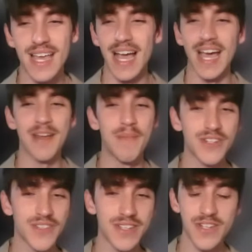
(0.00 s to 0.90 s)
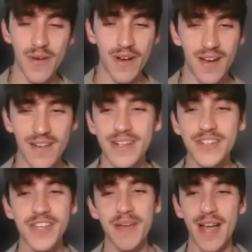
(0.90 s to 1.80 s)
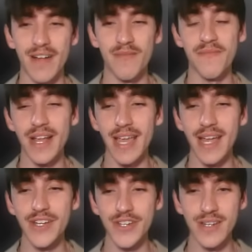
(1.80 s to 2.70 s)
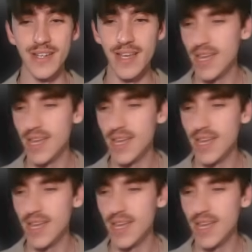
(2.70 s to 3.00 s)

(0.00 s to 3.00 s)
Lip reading: I had a bunch of things going on. I just came back from vacation.